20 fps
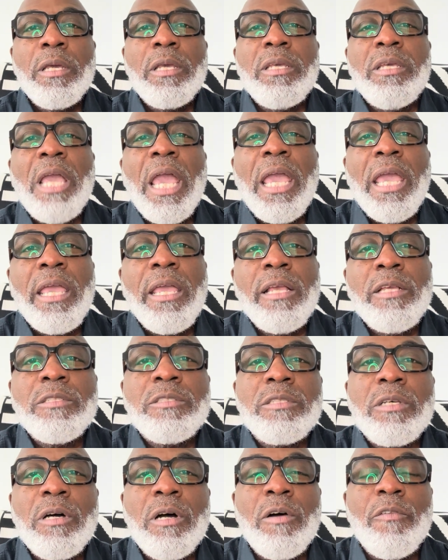
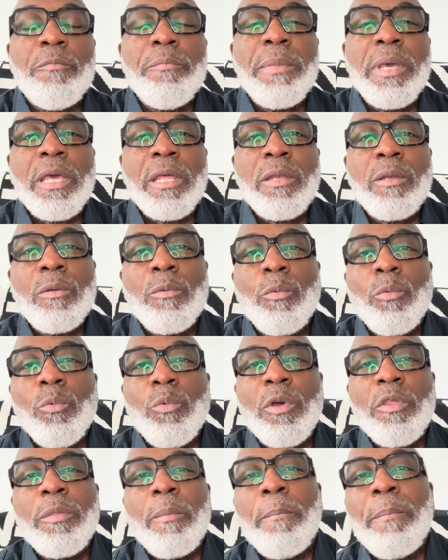gangs of men
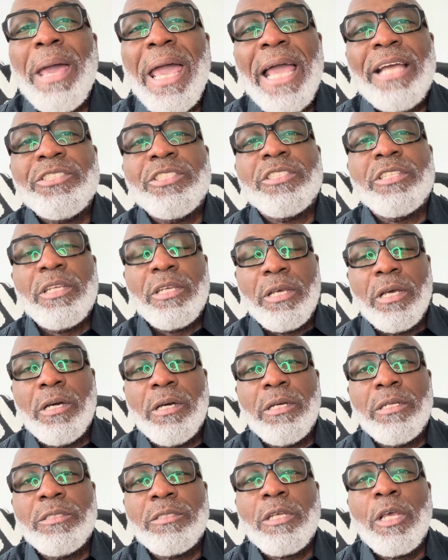with badges and
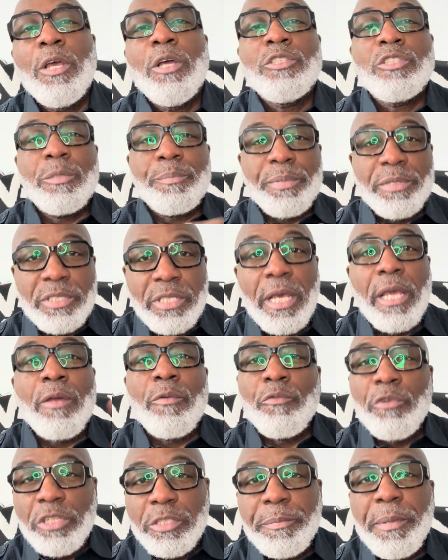guns to protect
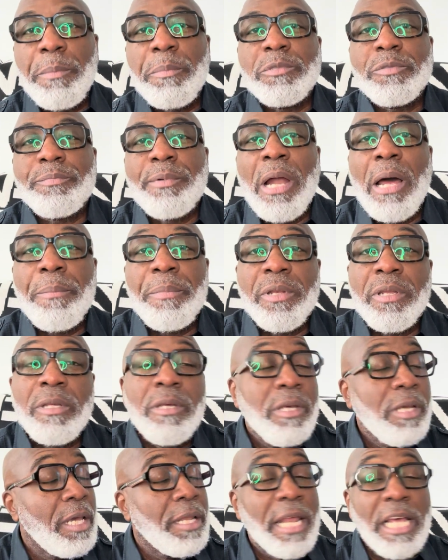rich people's property.
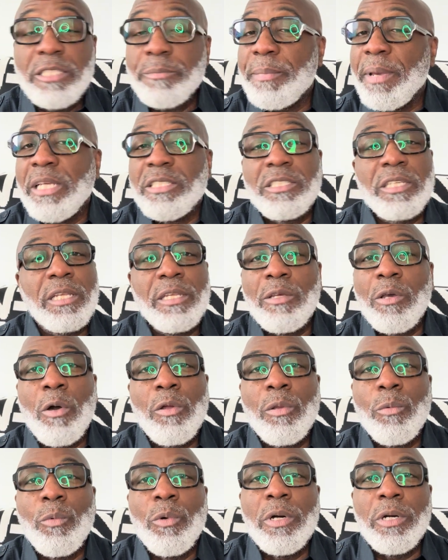And that's basically all
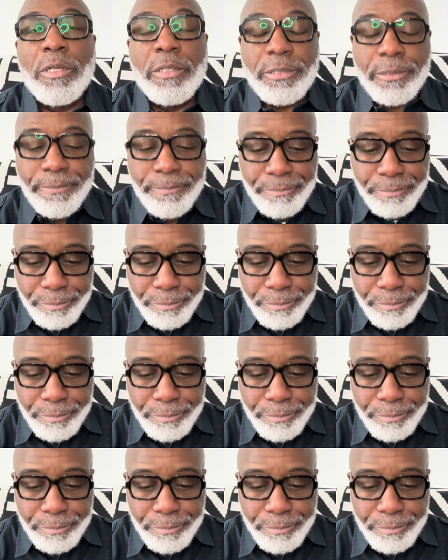it was.